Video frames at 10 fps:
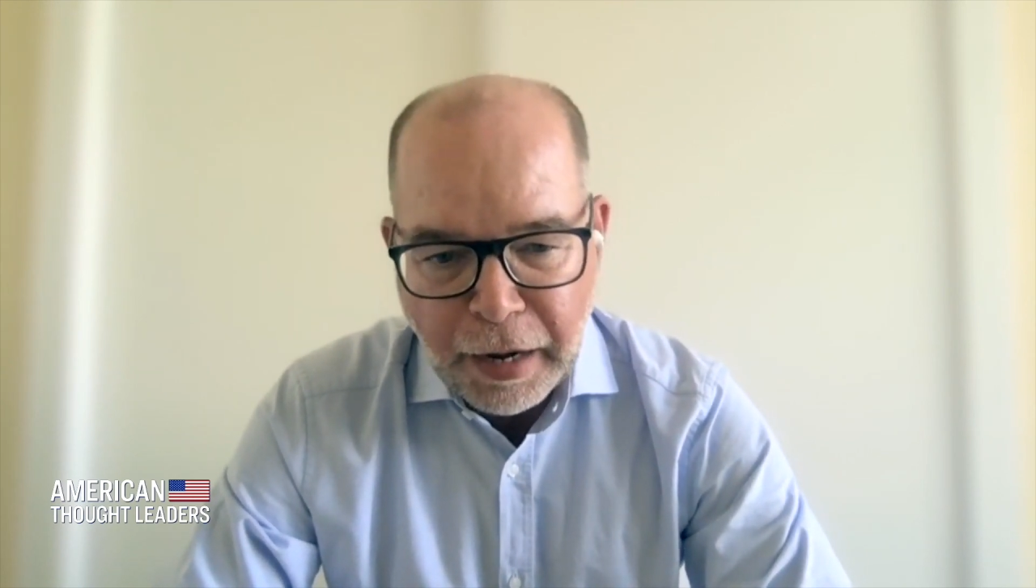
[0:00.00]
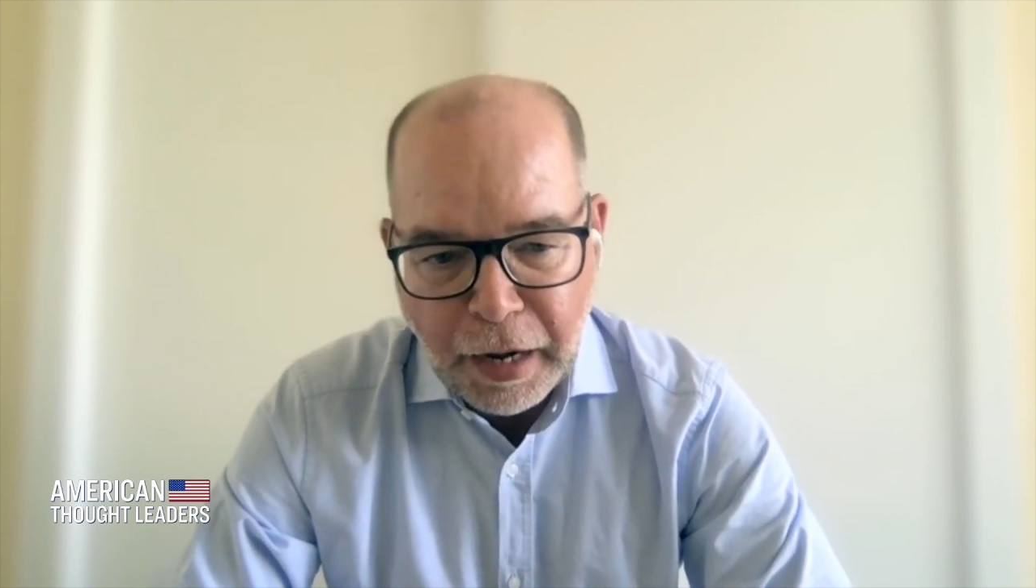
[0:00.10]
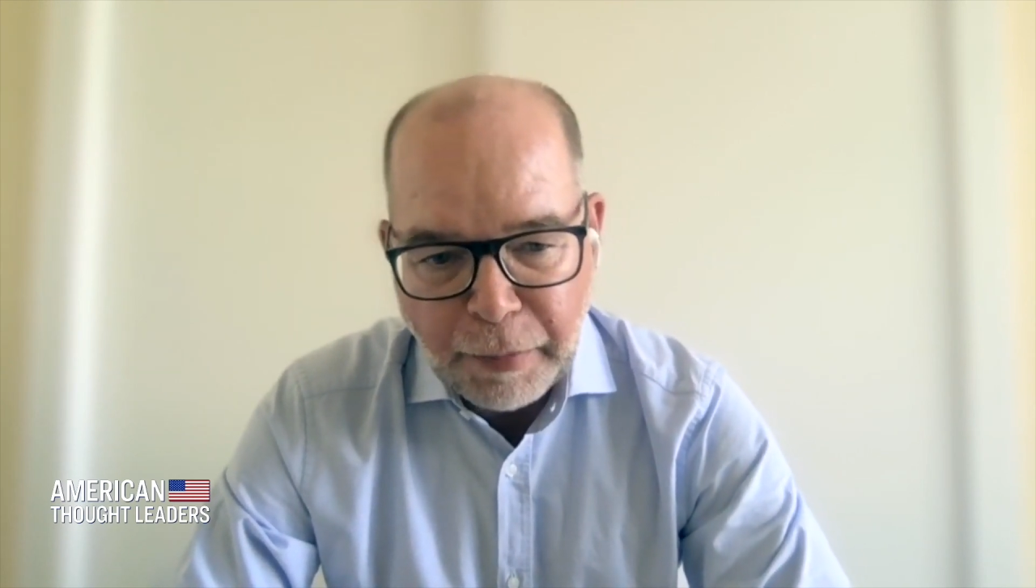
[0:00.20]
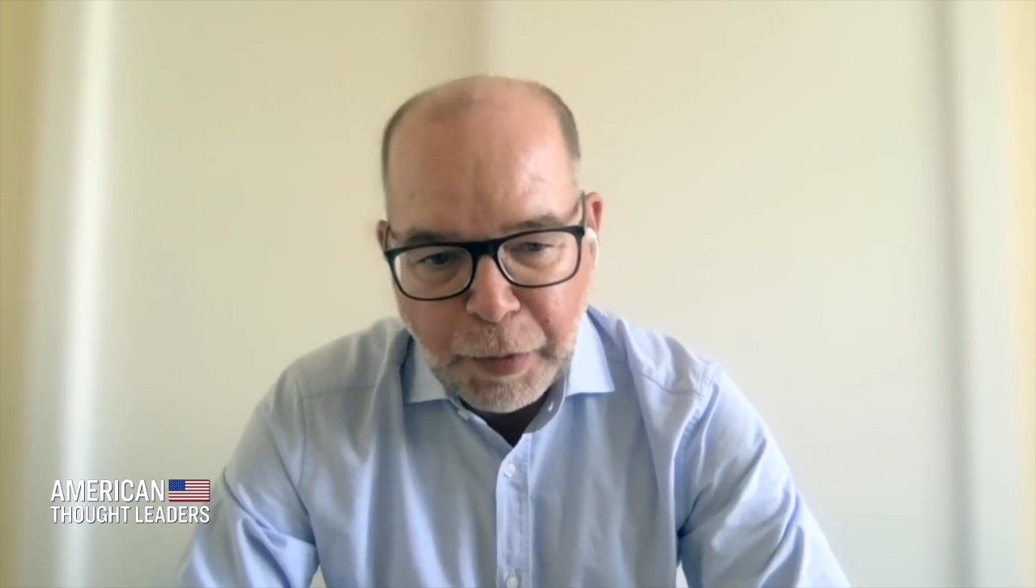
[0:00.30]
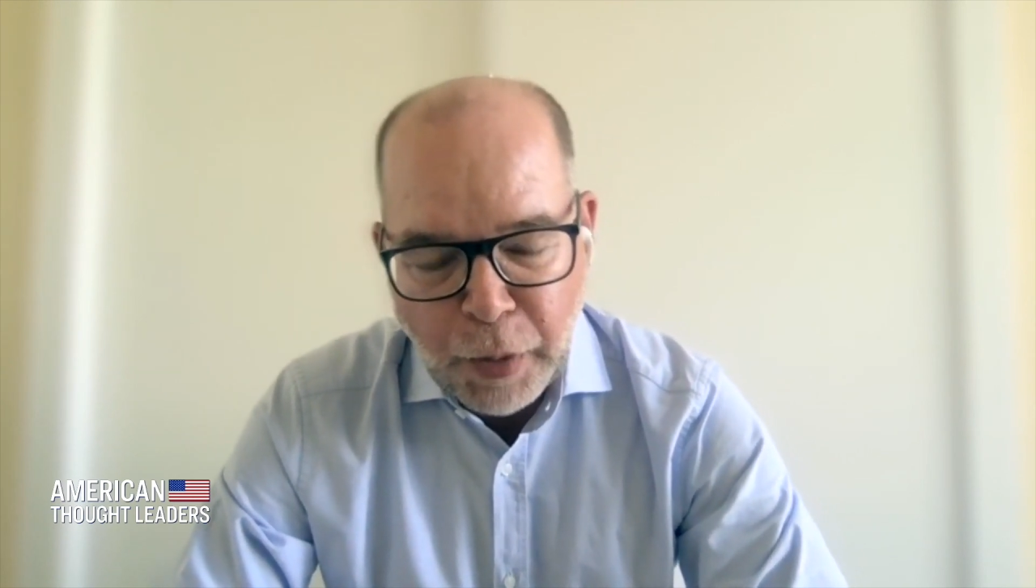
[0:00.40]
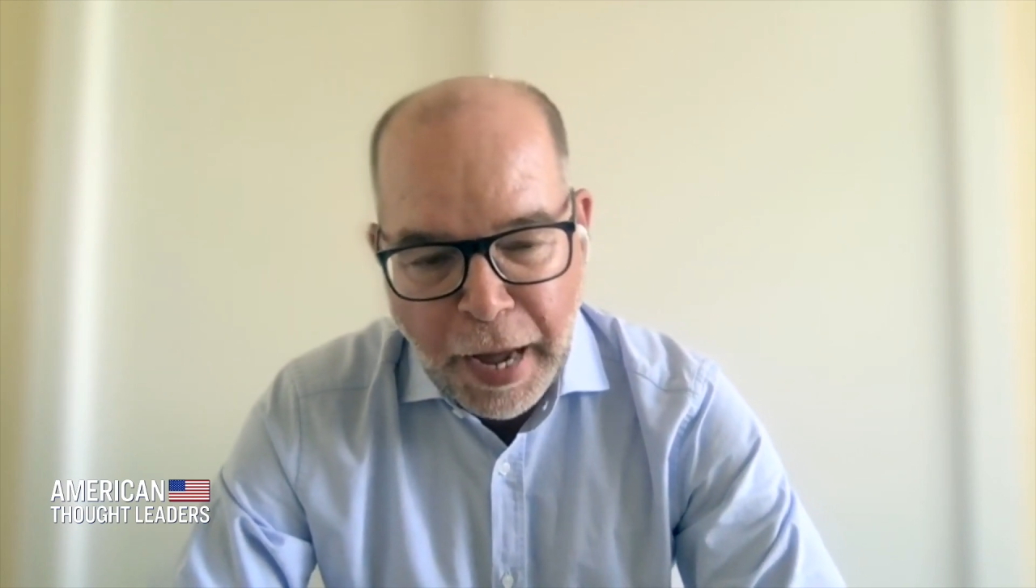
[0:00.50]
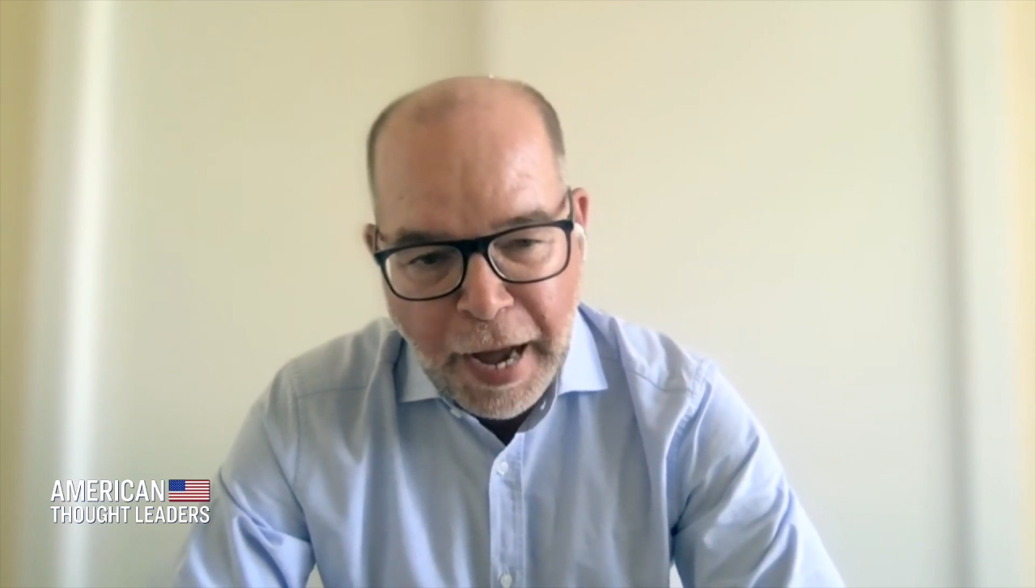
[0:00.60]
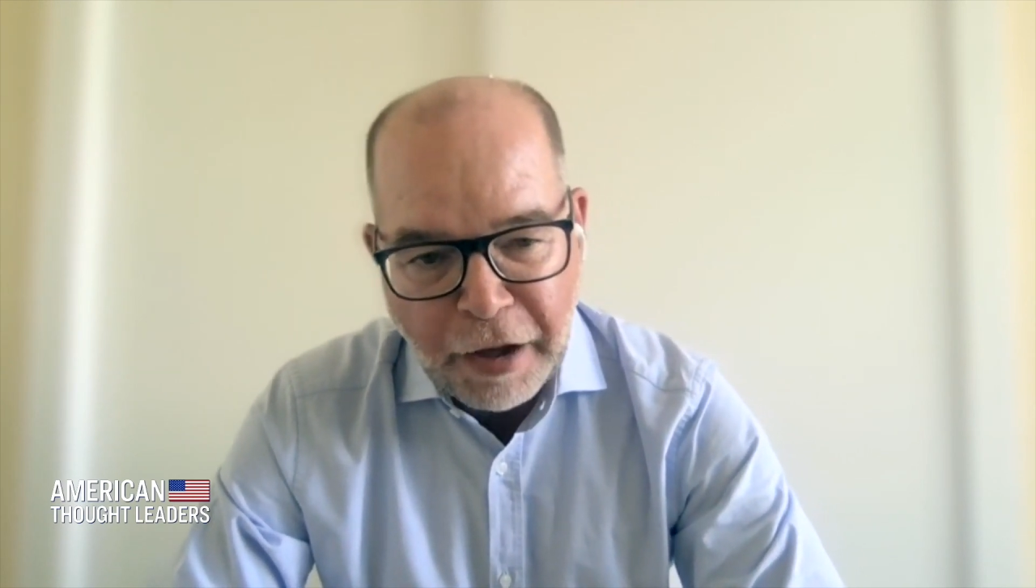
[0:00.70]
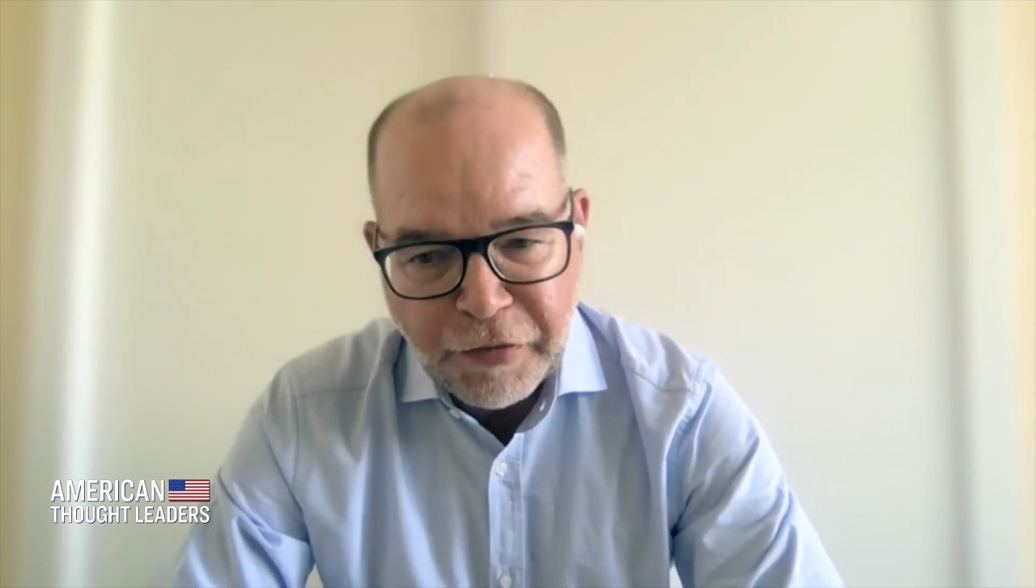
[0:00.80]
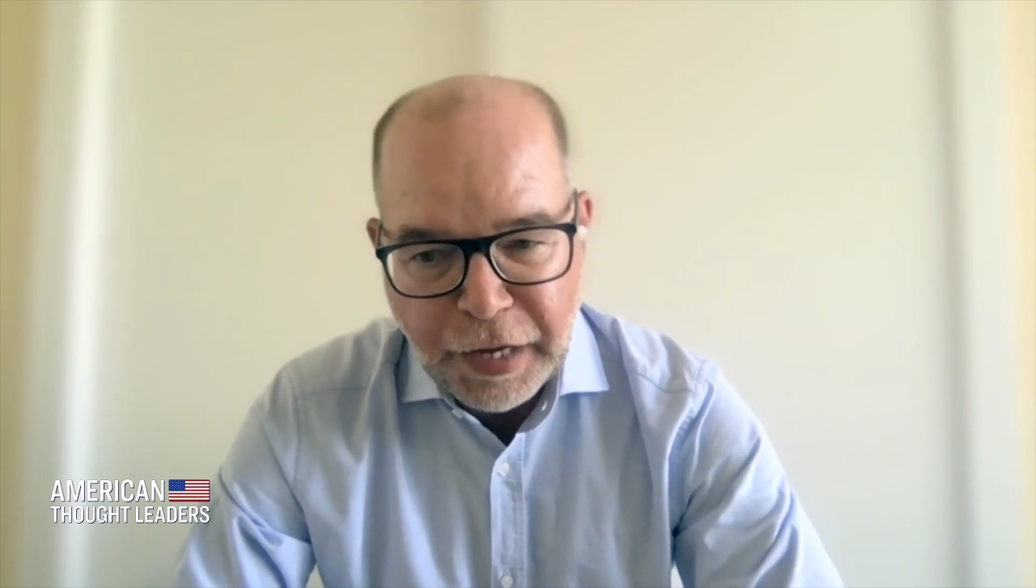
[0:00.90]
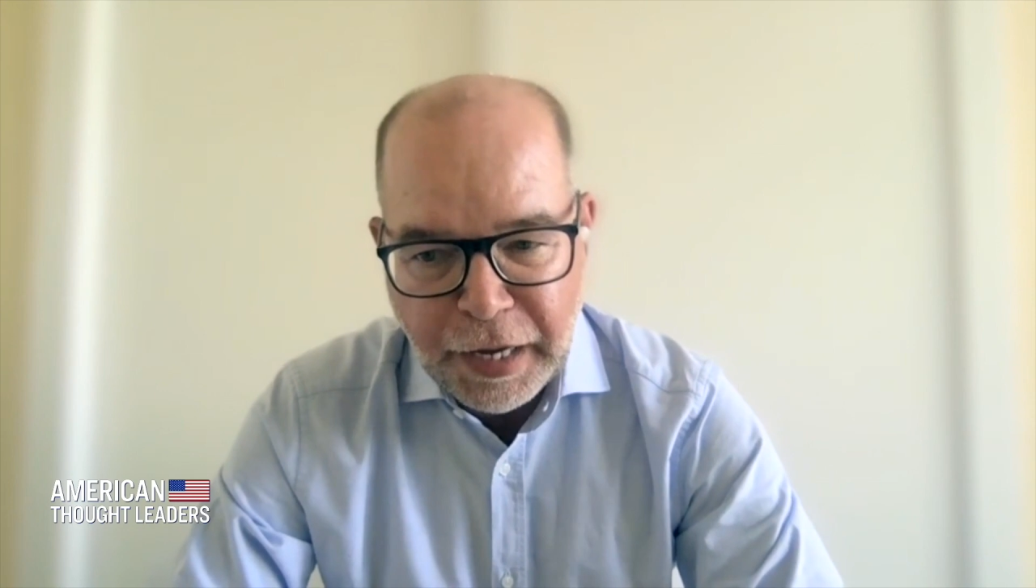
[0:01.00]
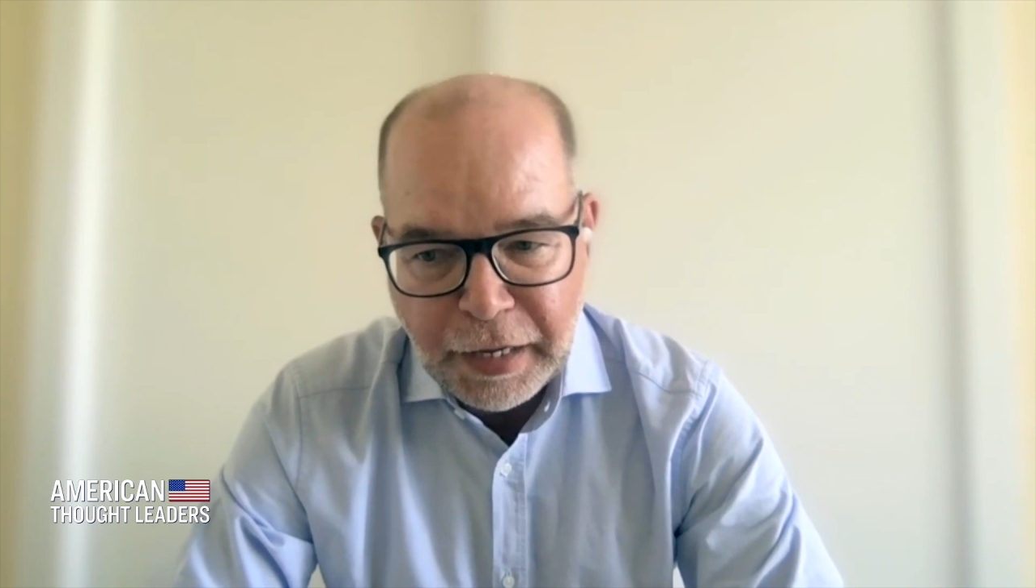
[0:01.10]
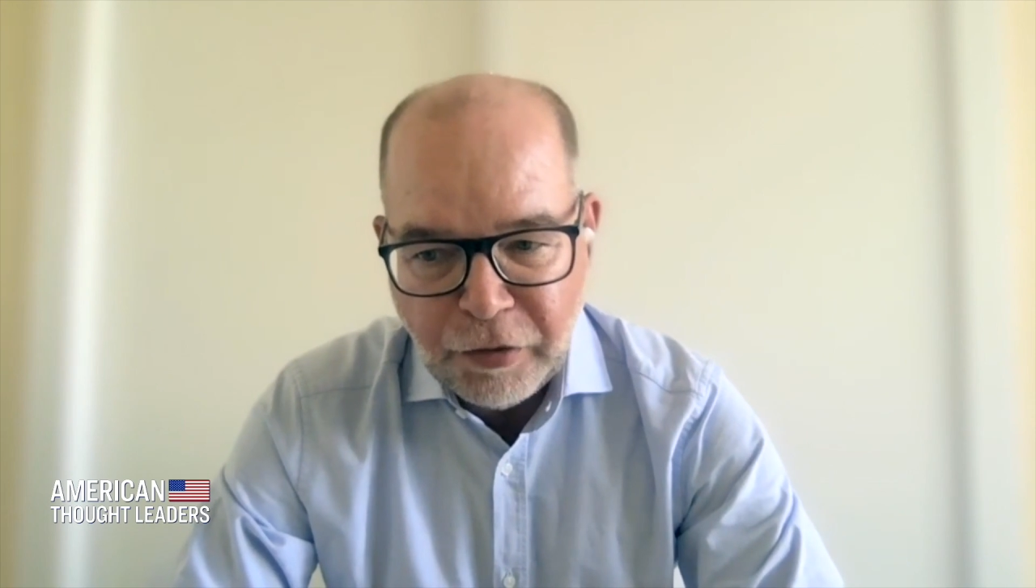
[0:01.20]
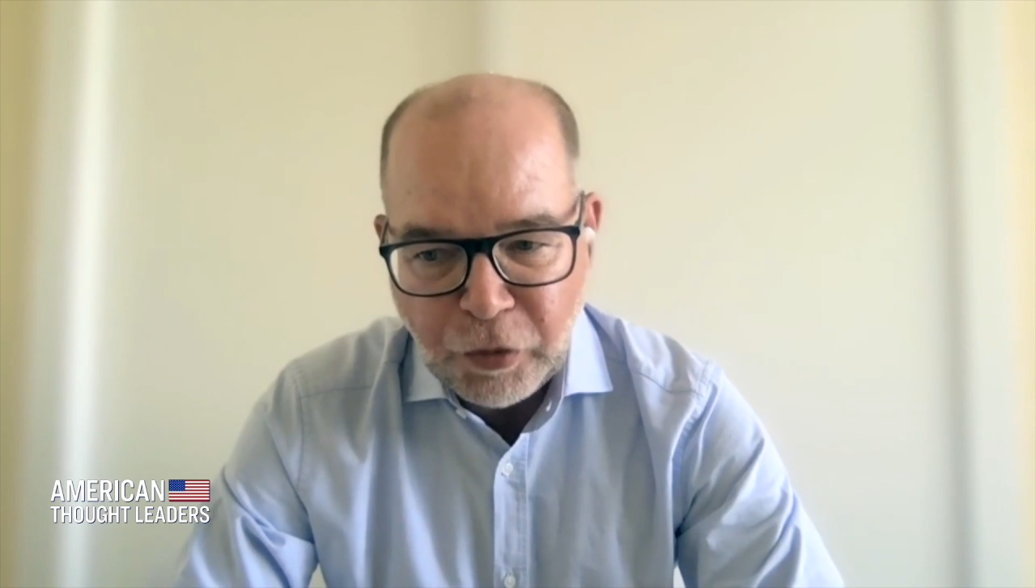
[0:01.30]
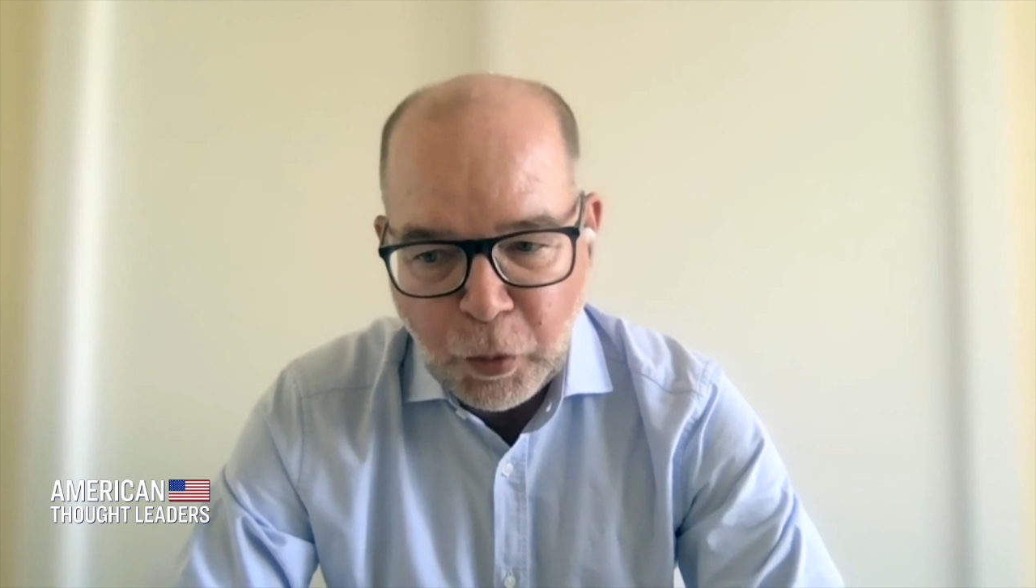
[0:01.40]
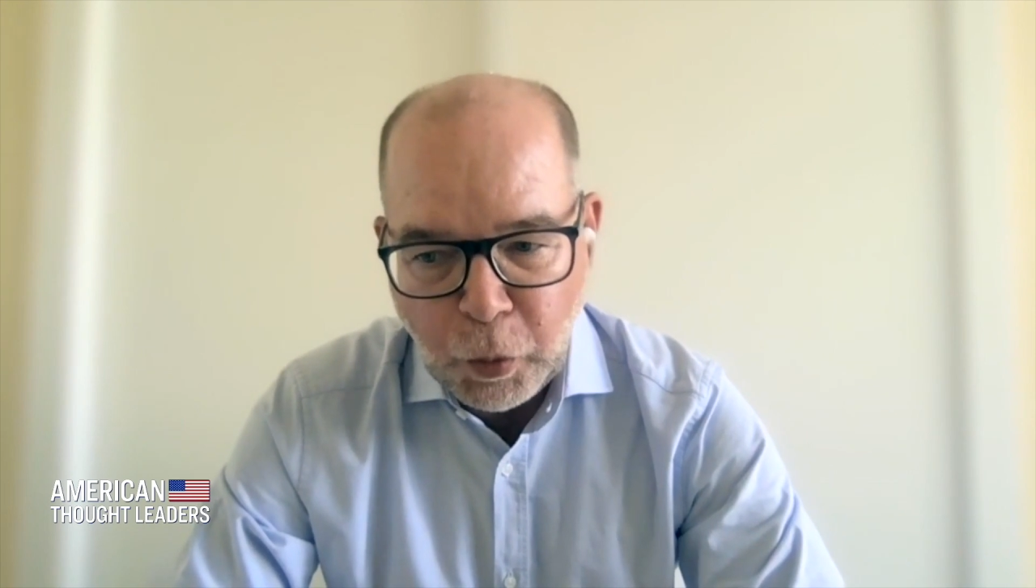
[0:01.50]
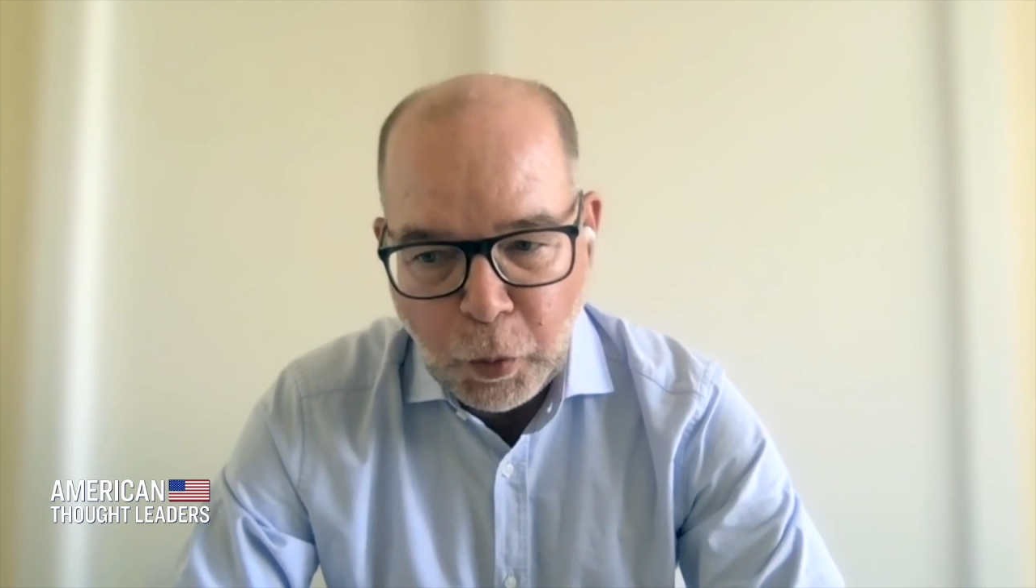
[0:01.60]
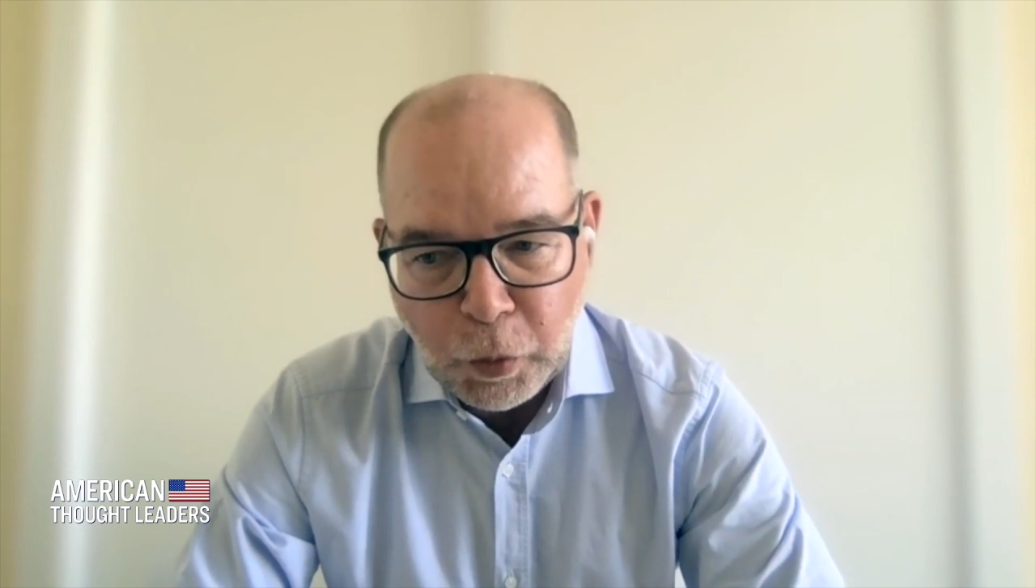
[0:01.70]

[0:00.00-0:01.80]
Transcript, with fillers: um, you have kids who